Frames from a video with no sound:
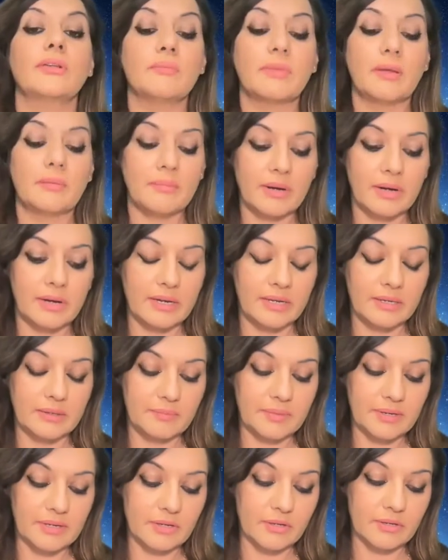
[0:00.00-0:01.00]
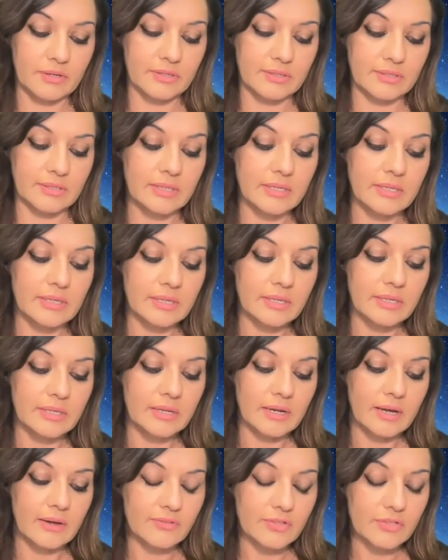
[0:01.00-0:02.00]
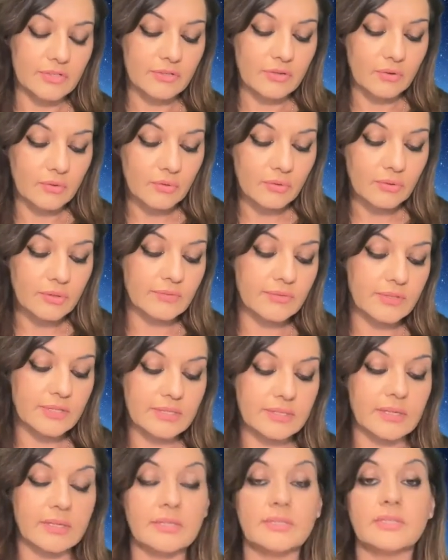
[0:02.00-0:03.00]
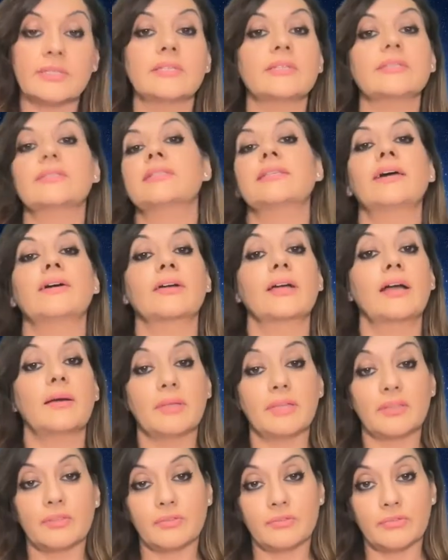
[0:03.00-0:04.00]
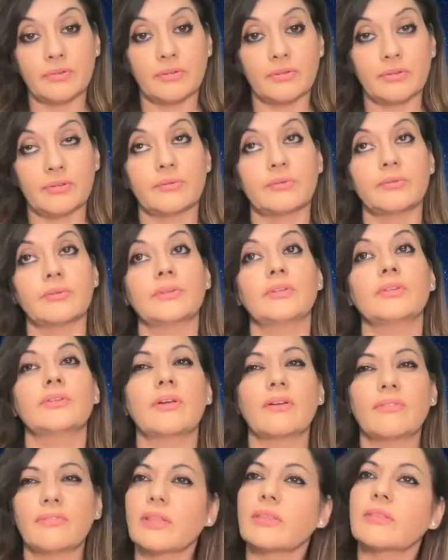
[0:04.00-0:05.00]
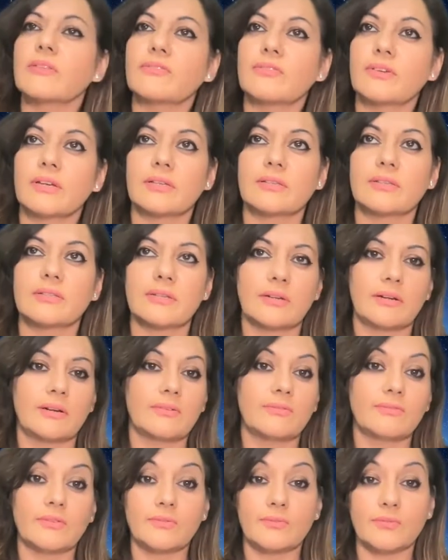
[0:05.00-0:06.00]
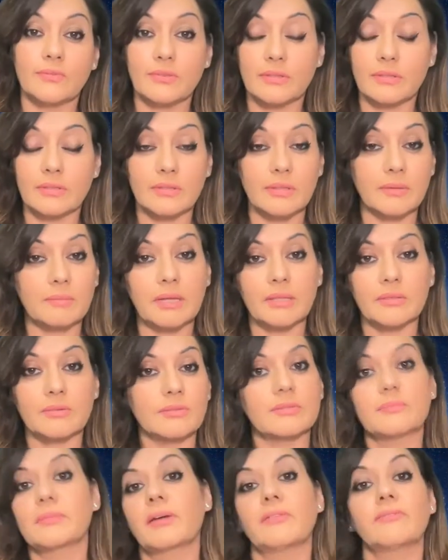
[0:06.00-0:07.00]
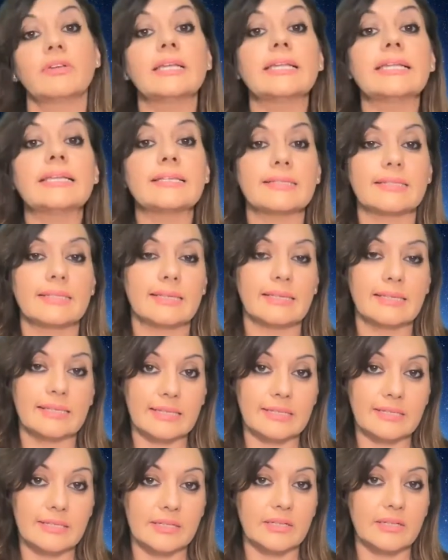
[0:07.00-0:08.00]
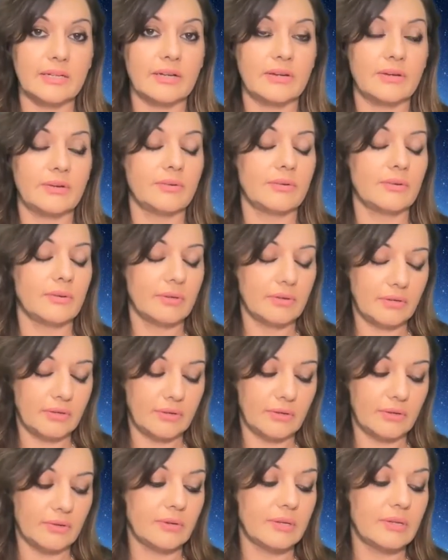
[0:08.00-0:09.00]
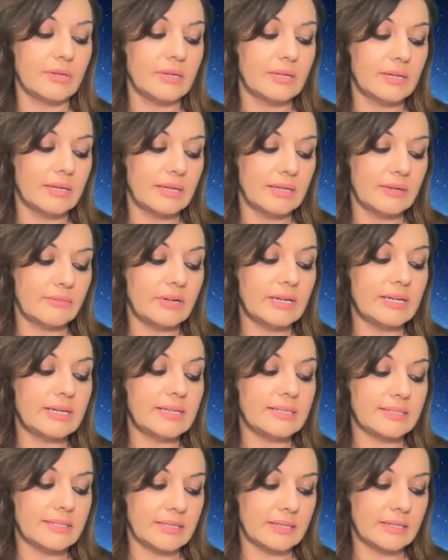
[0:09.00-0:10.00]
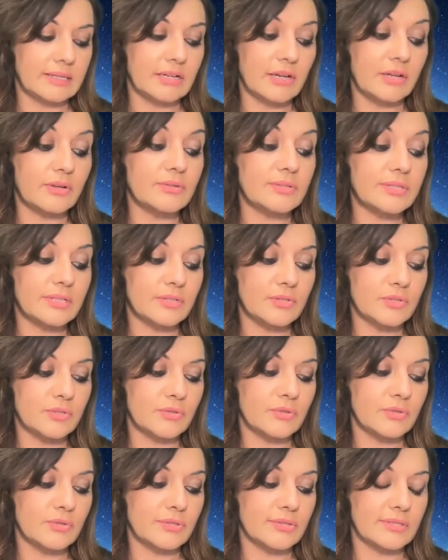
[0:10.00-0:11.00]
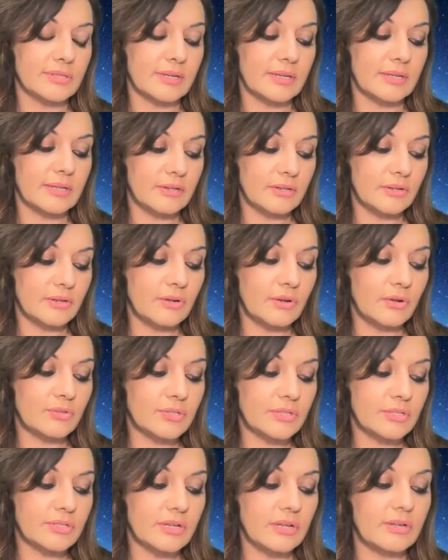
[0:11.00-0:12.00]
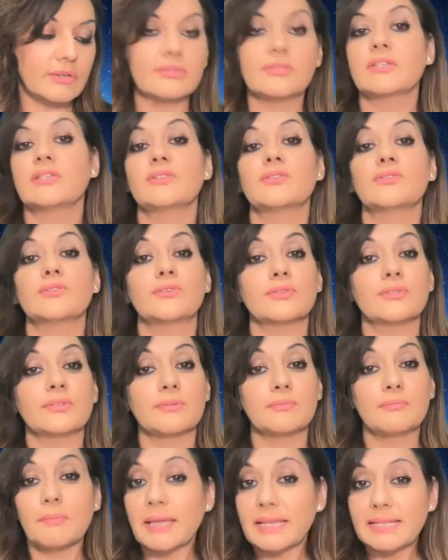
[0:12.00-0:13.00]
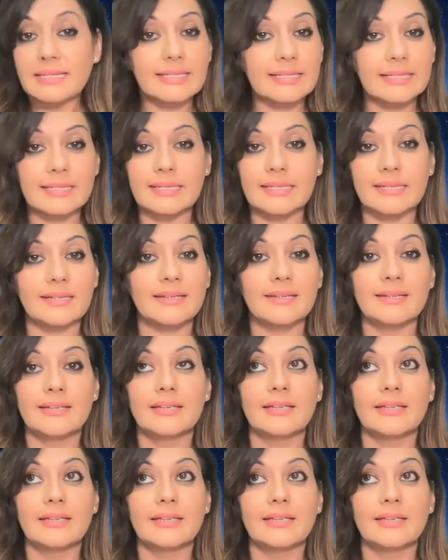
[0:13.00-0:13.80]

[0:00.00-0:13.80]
in my mind, because I've just got all of these ideas now coming through. I felt the first half of the month was about releasing, letting go, and releasing, closing doors, not just closing doors mentally,